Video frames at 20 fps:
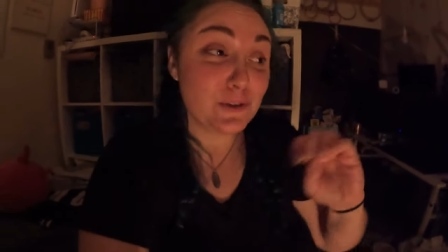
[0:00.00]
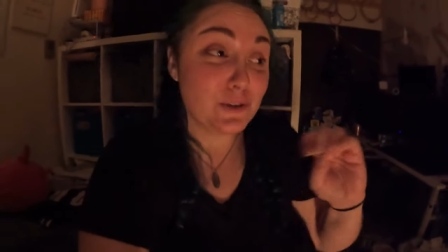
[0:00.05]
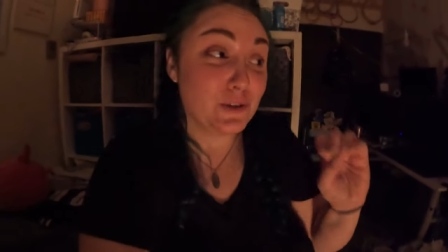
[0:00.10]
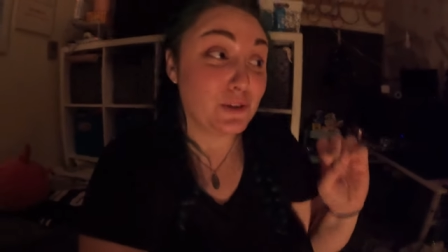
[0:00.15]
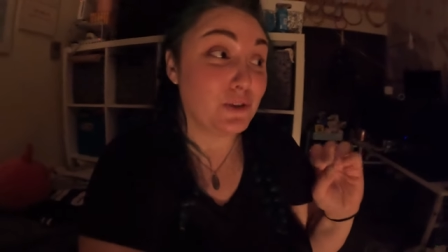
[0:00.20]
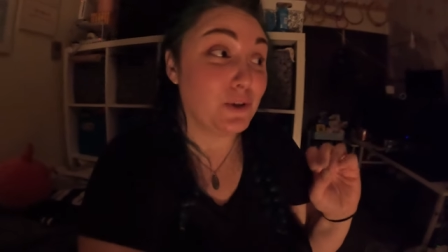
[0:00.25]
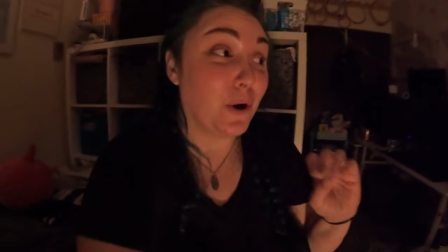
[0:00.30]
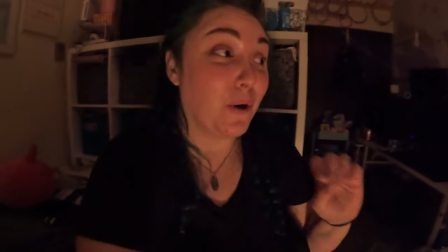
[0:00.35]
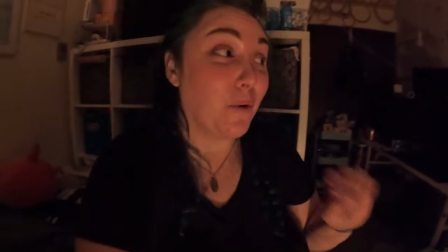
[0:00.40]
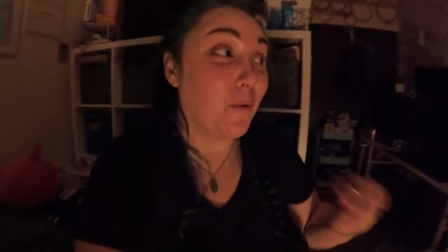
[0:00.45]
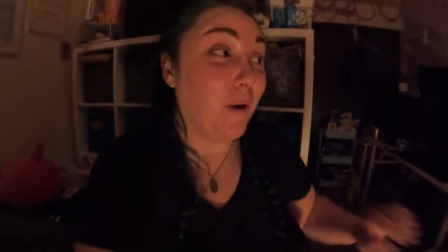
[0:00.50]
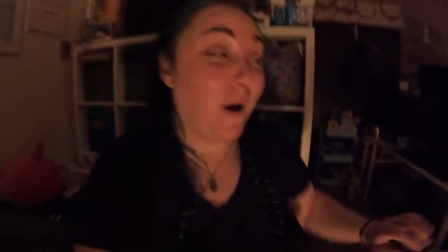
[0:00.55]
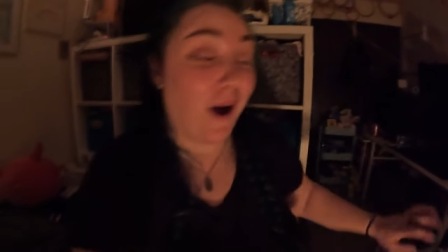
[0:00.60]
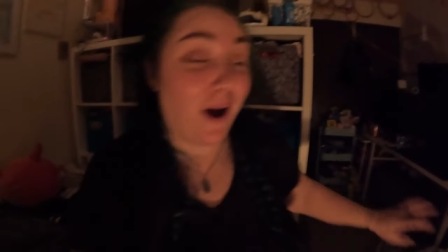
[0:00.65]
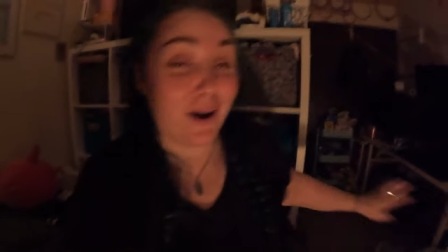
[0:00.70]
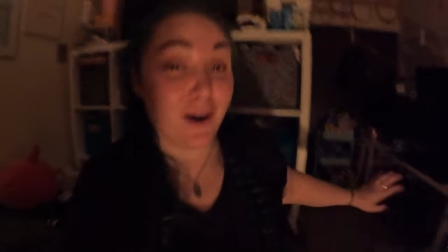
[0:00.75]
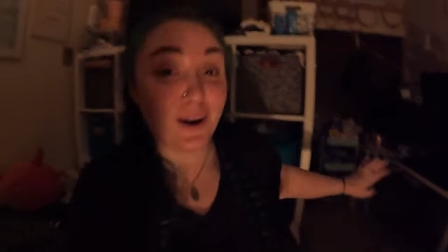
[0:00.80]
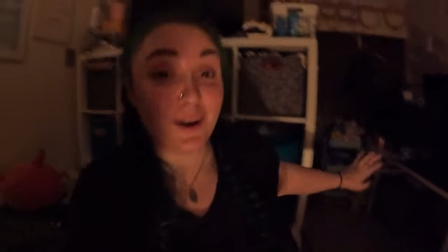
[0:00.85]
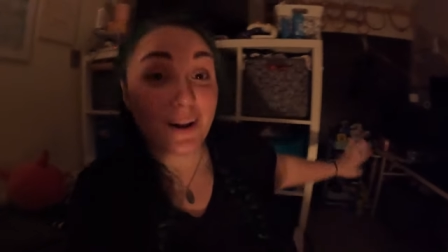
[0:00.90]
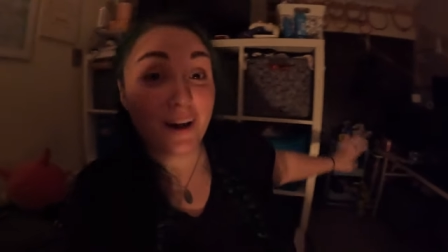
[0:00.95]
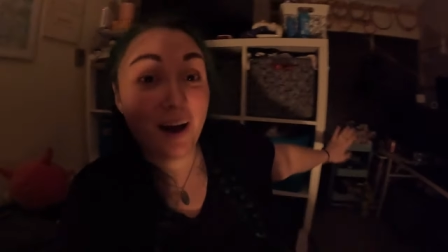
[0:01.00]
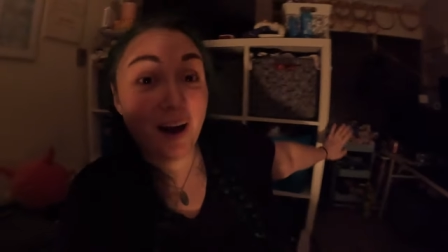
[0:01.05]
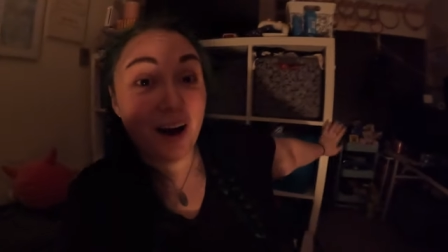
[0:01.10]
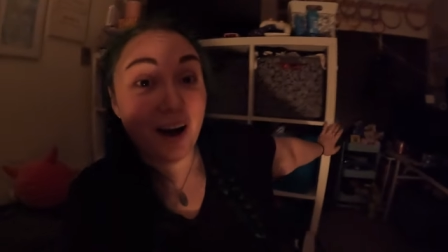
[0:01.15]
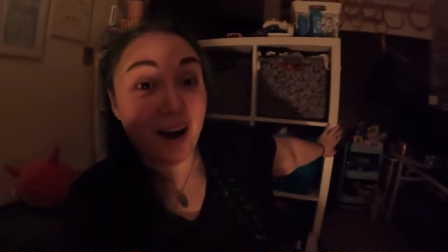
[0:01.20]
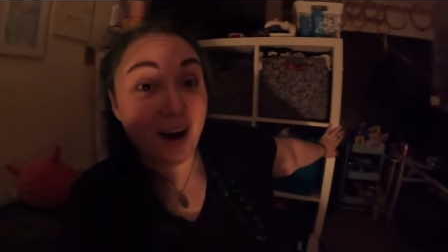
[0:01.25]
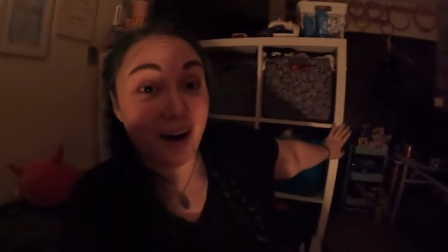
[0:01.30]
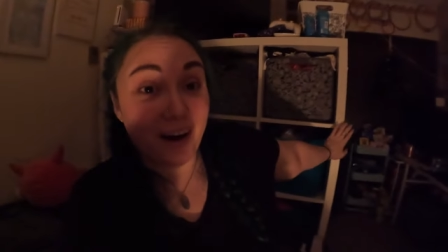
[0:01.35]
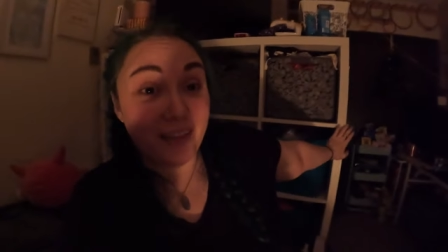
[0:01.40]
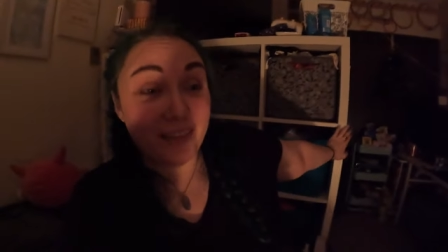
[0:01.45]
so hard
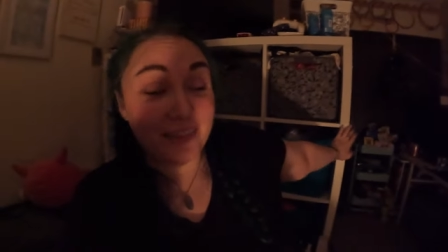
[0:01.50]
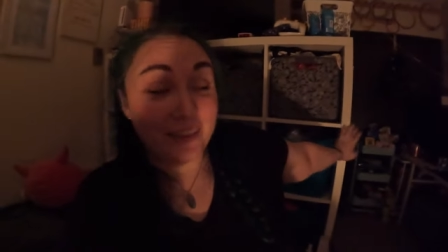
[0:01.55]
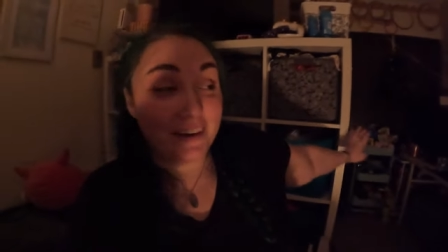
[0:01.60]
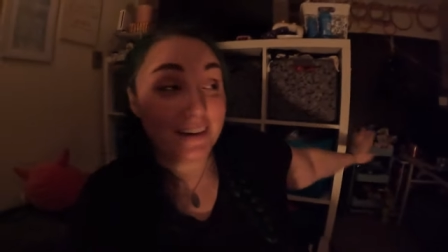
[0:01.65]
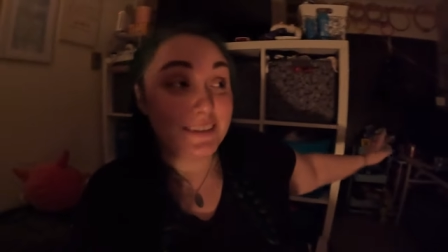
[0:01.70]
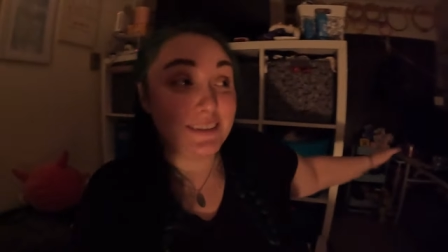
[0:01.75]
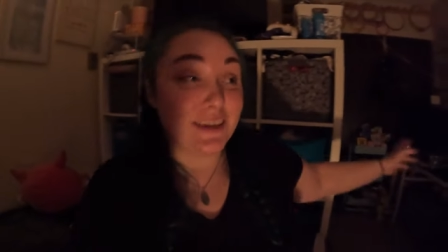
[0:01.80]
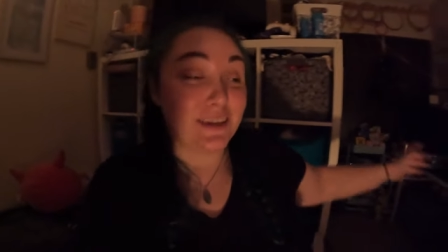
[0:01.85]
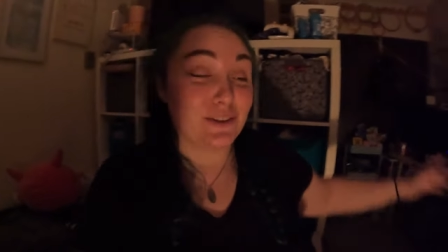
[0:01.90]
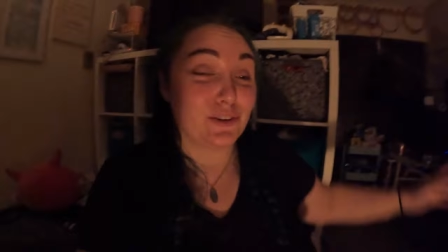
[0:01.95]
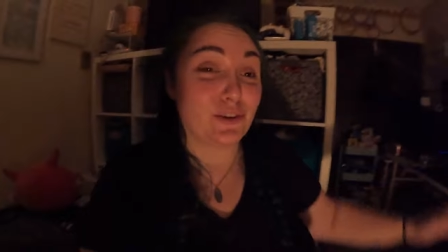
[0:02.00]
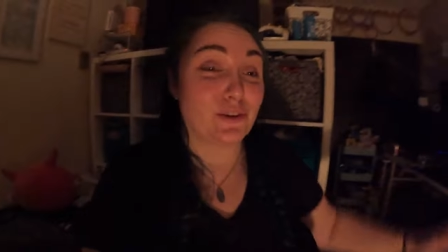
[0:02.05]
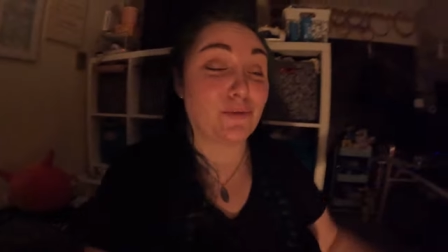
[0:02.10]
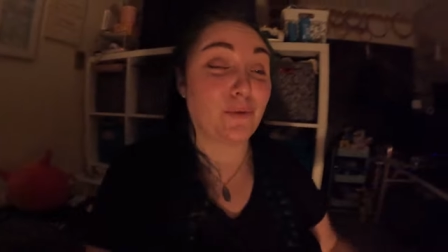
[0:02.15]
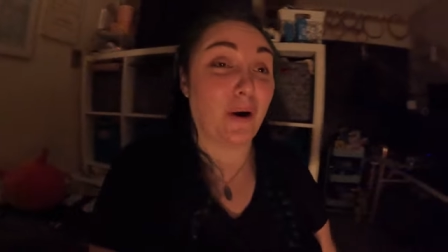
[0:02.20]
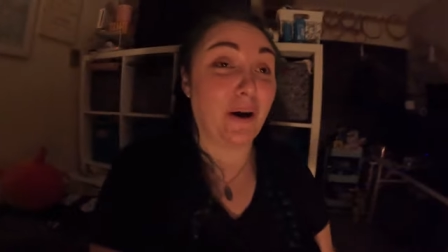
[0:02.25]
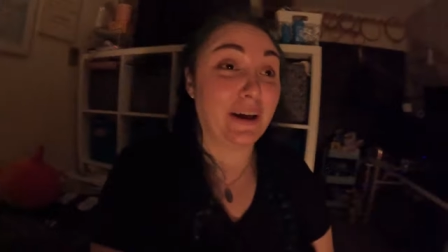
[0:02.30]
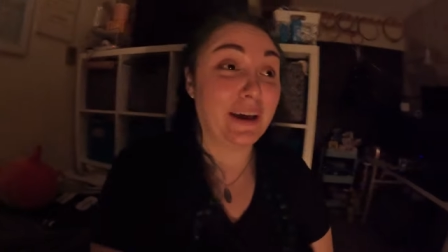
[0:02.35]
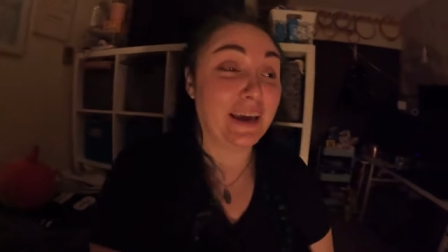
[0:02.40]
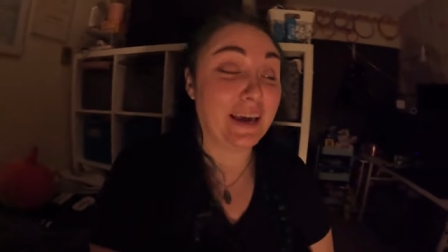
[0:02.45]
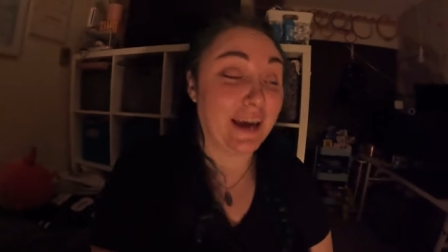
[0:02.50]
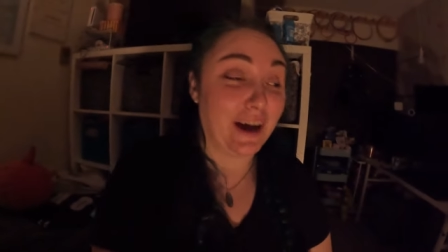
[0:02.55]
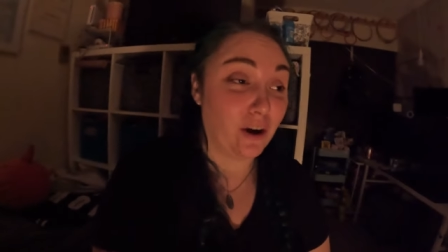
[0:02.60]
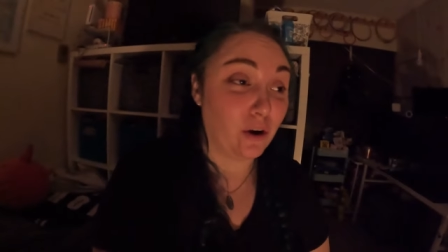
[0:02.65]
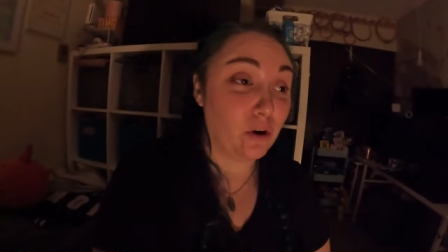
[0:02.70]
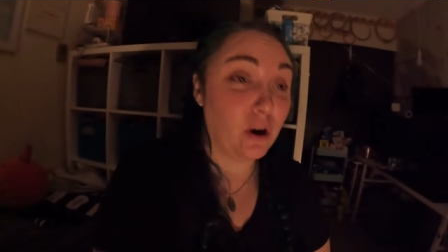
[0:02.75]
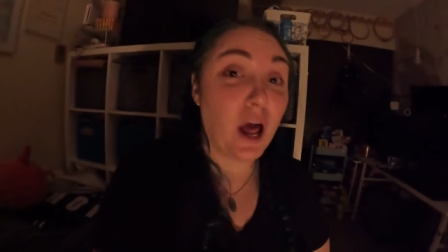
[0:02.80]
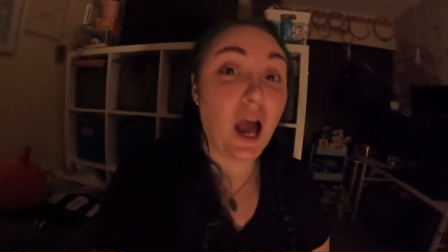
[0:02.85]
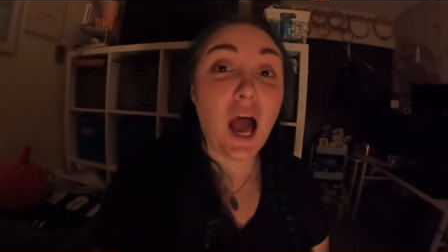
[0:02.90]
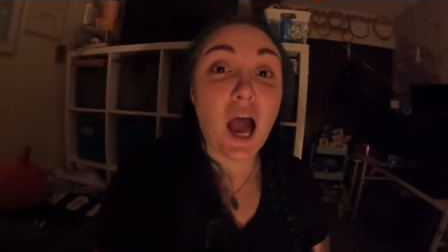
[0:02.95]
on this as I was walking
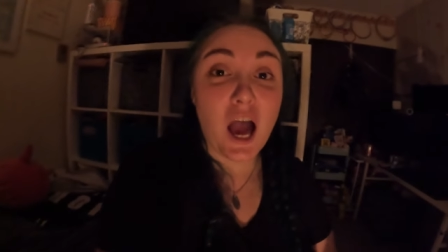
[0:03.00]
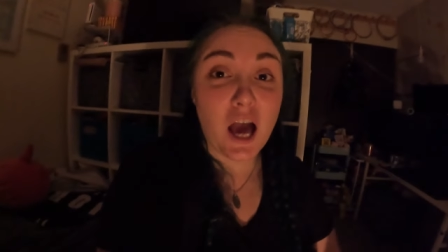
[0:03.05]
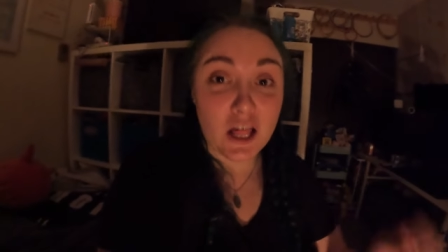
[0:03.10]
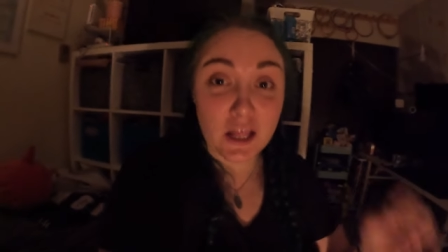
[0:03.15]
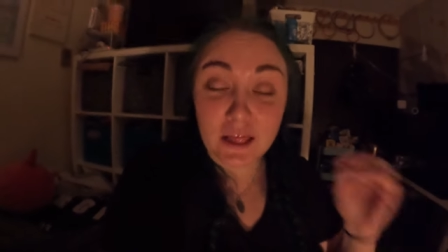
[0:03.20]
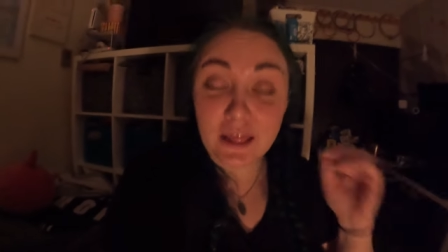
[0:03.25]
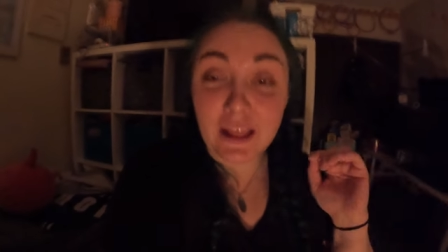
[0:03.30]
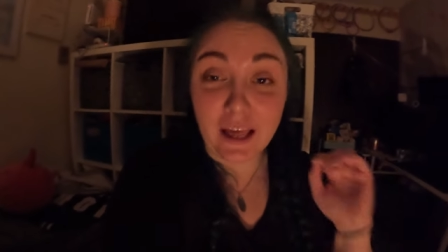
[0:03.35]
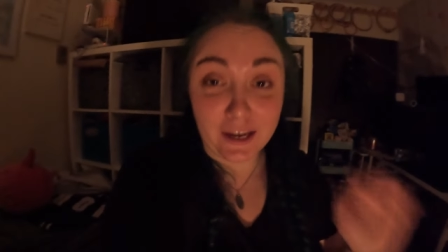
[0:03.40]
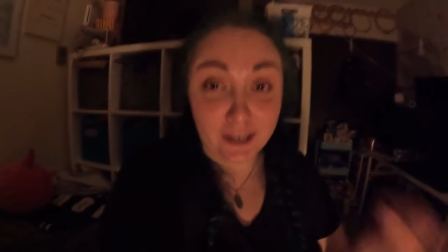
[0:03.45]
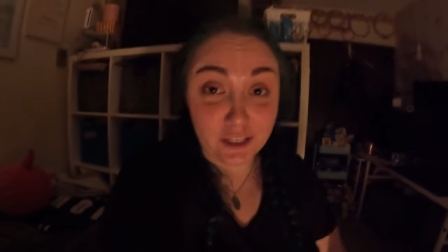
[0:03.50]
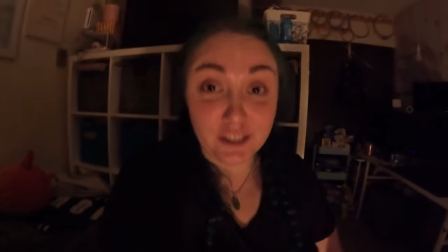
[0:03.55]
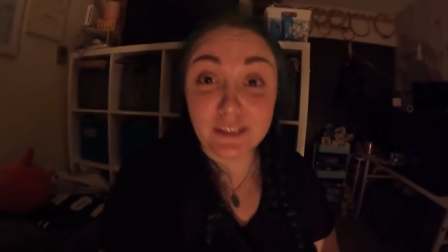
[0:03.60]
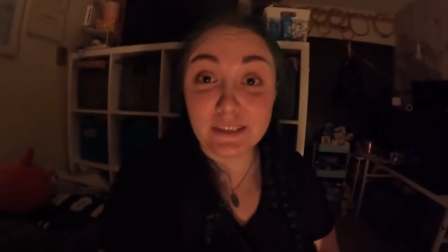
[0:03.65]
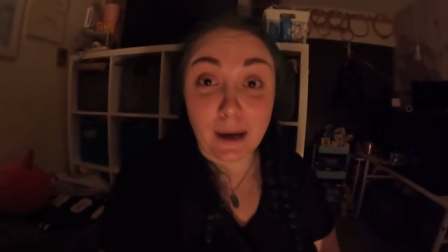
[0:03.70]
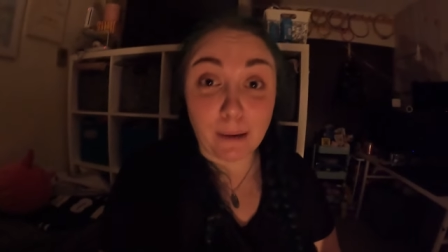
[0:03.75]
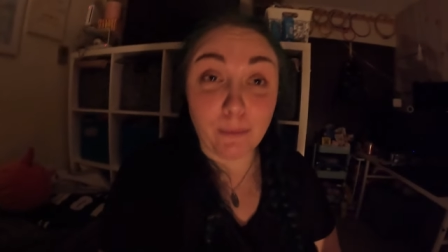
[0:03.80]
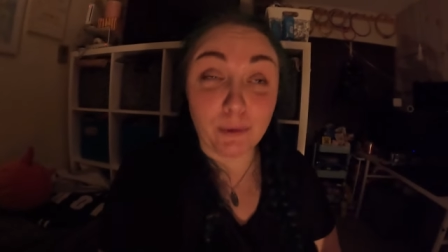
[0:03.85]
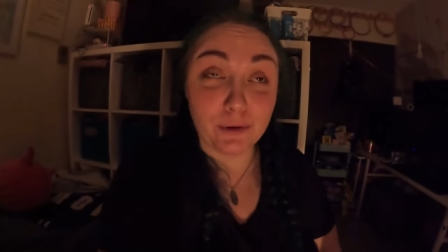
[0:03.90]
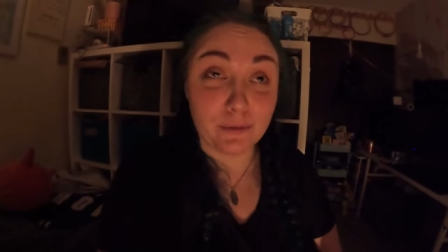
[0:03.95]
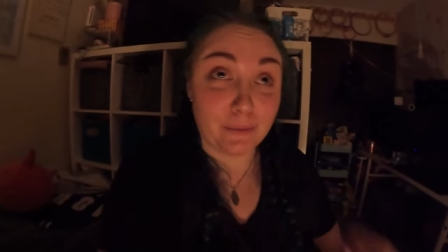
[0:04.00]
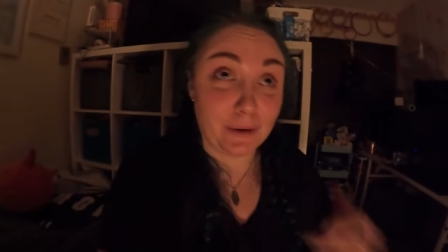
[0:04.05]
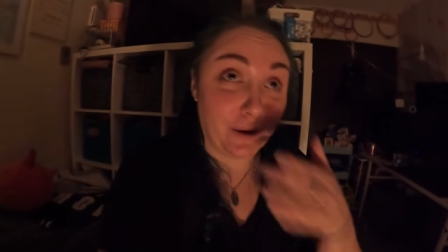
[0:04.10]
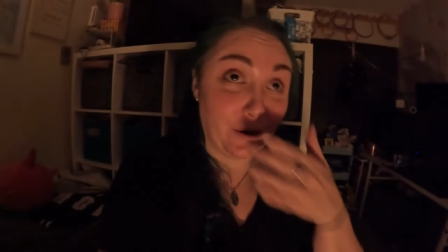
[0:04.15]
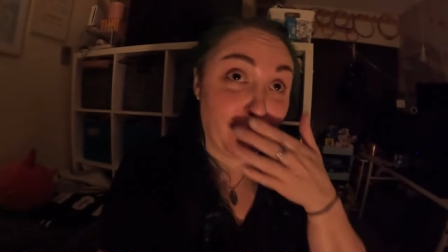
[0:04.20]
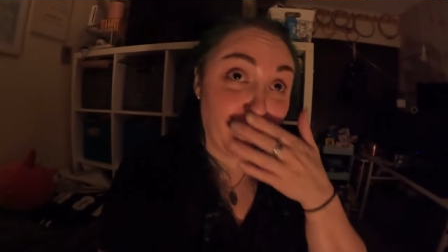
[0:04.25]
out like doubled me